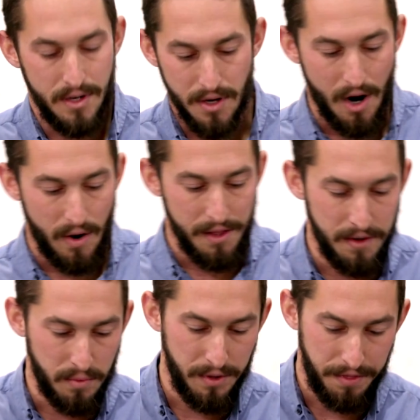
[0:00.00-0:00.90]
No, I
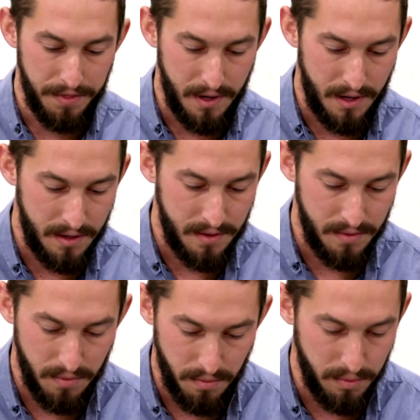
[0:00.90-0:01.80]
think with uh,
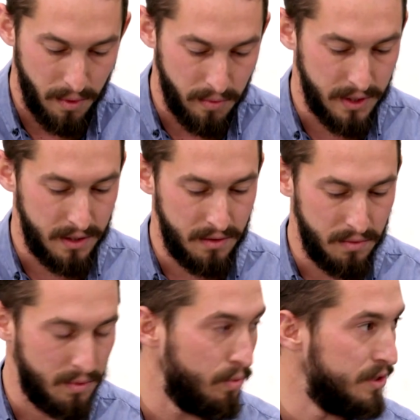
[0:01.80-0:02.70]
with what we're
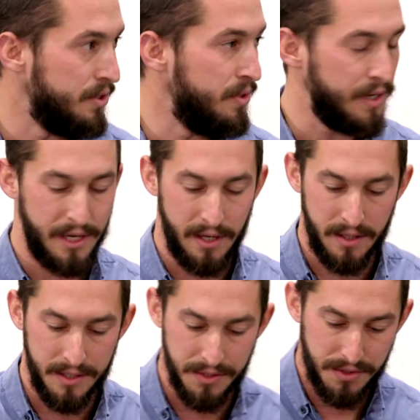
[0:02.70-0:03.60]
what we're doing
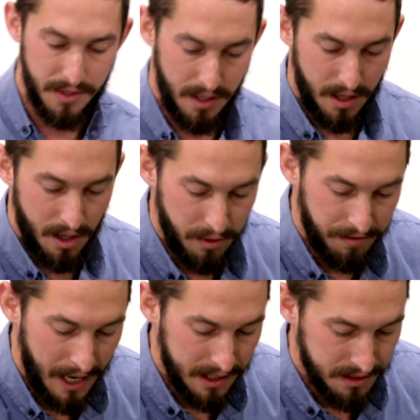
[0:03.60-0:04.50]
here is uh,
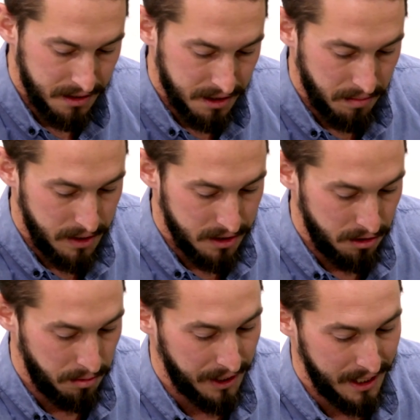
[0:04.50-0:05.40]
we've cast in some of these
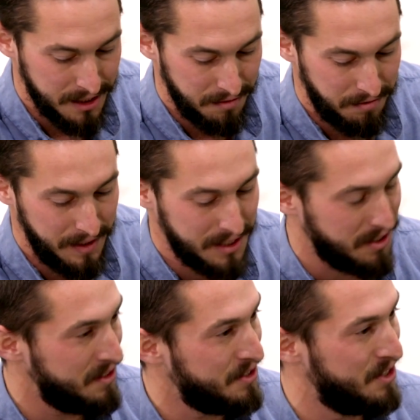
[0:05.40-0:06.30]
lubrication
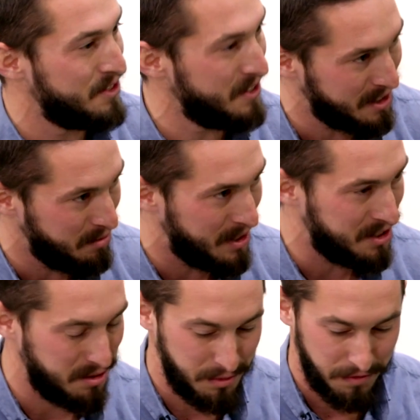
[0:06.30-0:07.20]
features, just like you
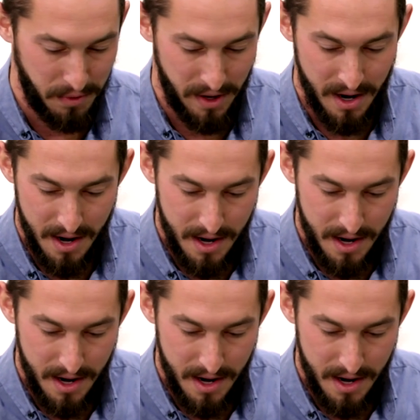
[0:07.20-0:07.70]
mentioned before.